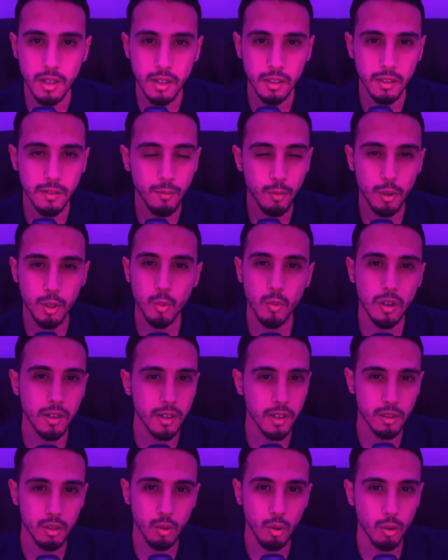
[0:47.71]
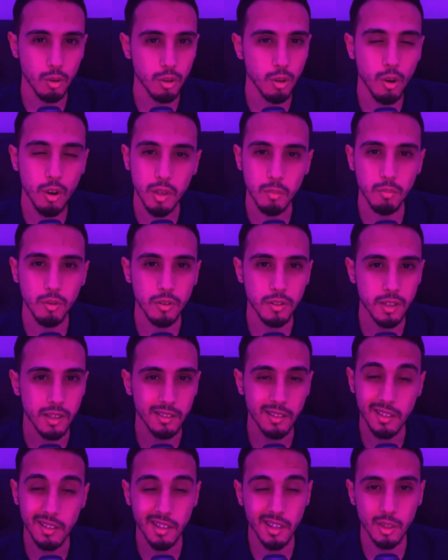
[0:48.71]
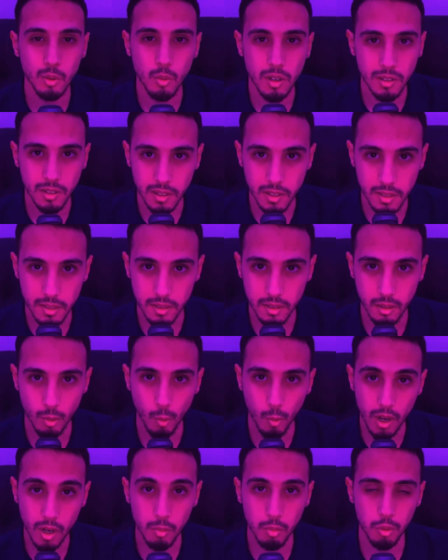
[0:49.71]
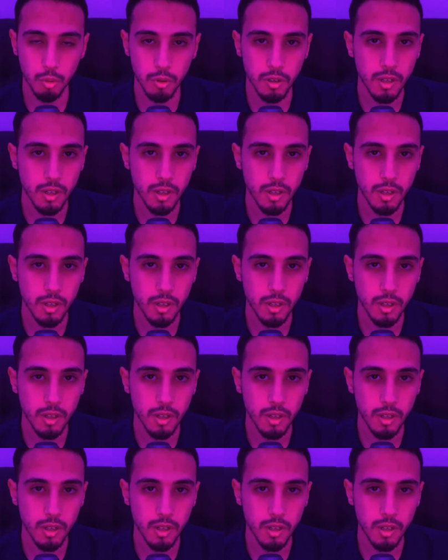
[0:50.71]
The first one is called the honeypot, and the second one is rug pull.